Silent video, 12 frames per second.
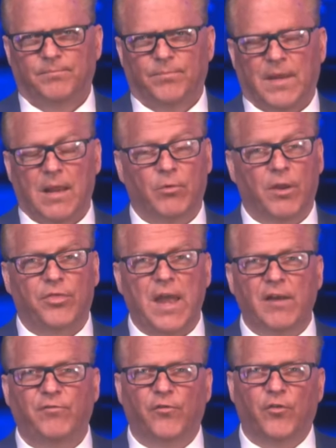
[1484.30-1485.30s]
And we're
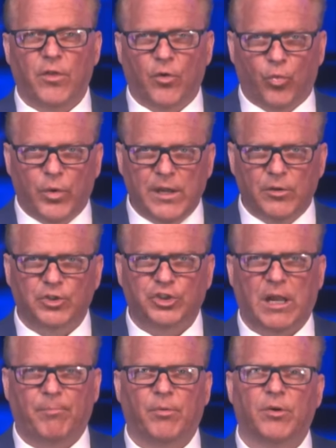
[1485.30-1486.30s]
thankful for the real
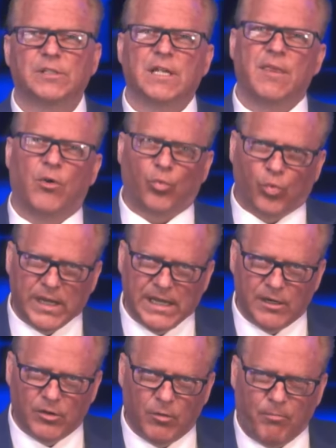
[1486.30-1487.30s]
shepherds and the
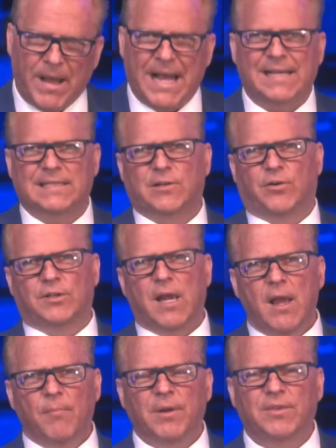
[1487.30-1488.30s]
real pastors.
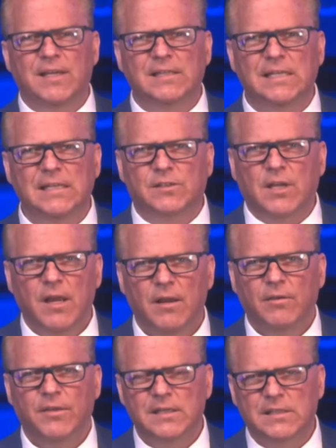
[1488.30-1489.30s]
But this is
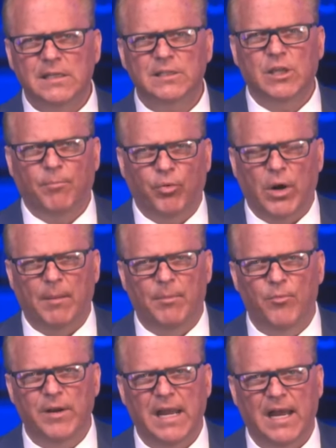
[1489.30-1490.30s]
this is the
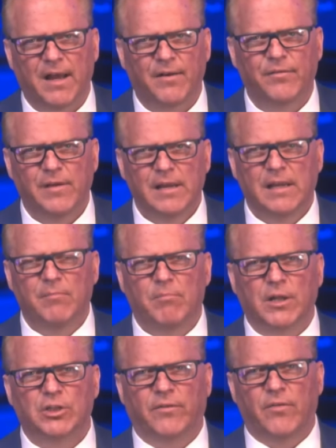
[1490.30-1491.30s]
problem we have in
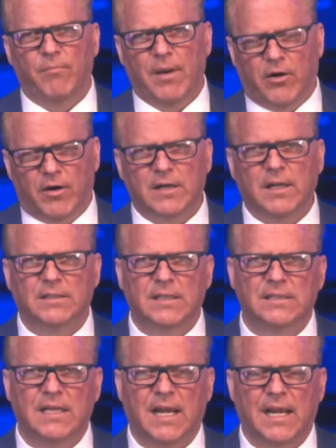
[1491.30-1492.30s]
much of America
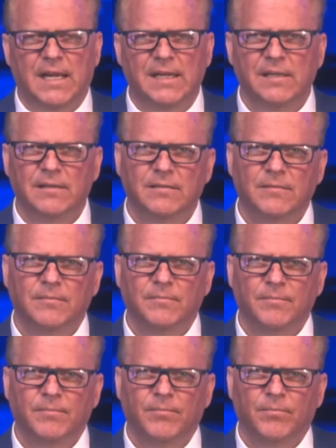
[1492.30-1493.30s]
today.
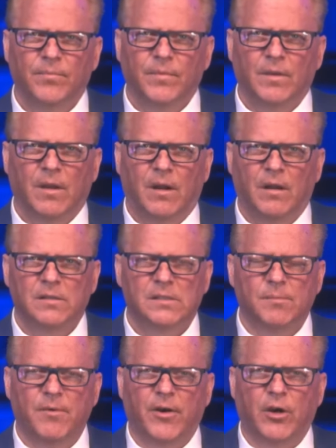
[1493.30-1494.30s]

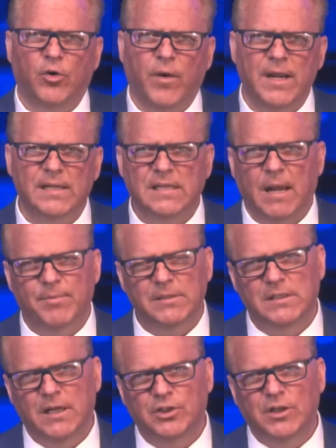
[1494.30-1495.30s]
Some of our greatest
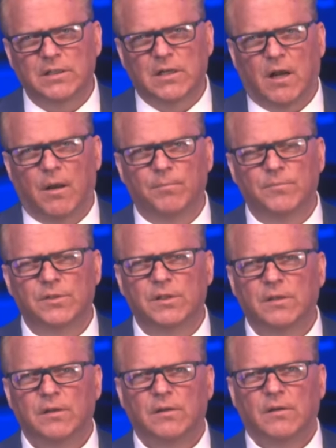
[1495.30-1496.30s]
opposition comes
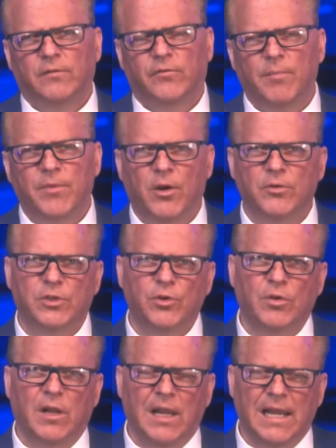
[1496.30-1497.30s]
from those who
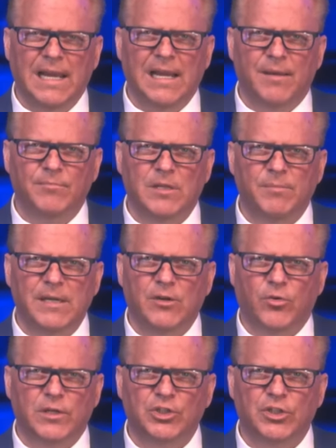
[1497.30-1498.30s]
claim to be
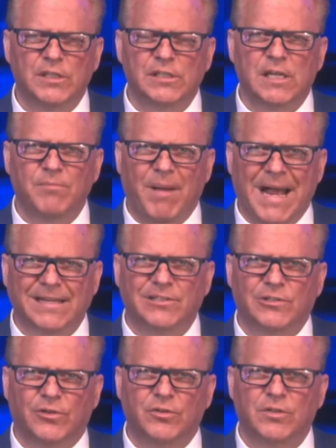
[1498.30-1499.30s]
Christians and
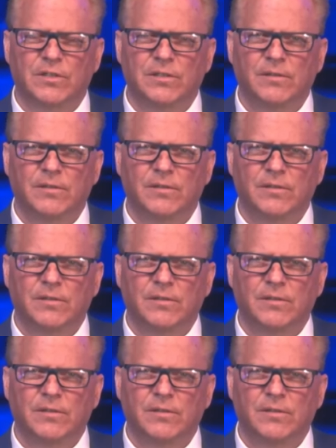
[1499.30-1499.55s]
pastors,